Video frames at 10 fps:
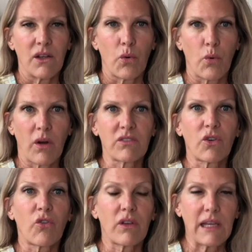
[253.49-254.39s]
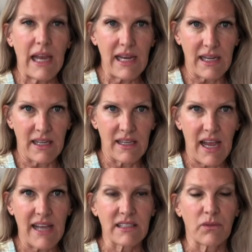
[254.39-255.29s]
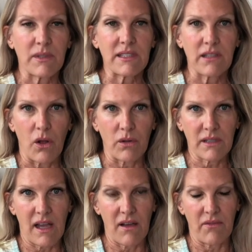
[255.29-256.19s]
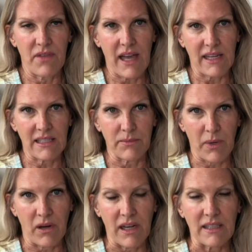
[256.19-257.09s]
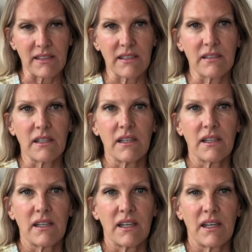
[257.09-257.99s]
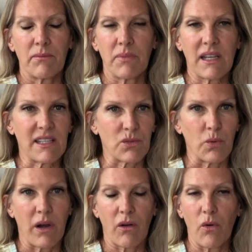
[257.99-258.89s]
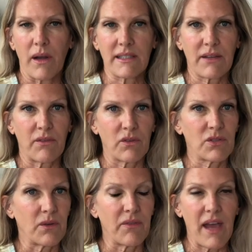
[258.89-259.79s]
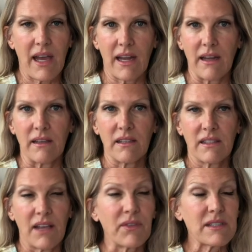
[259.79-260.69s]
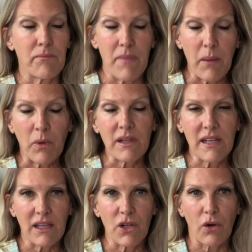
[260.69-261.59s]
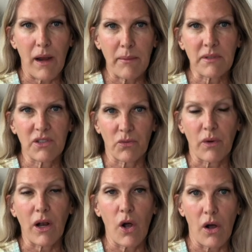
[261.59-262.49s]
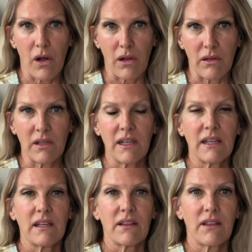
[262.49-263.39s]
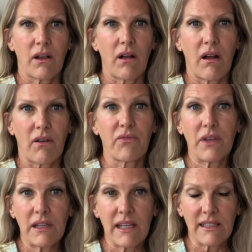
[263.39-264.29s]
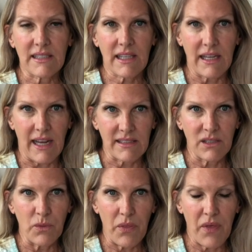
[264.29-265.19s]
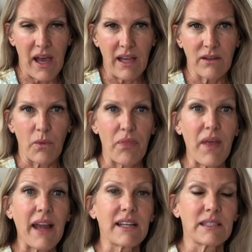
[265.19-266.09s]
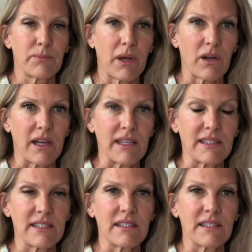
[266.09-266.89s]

were created as a result of that experience? Because we're going to have had, if it's a memory that you're able to recall, there are feelings connected with that experience.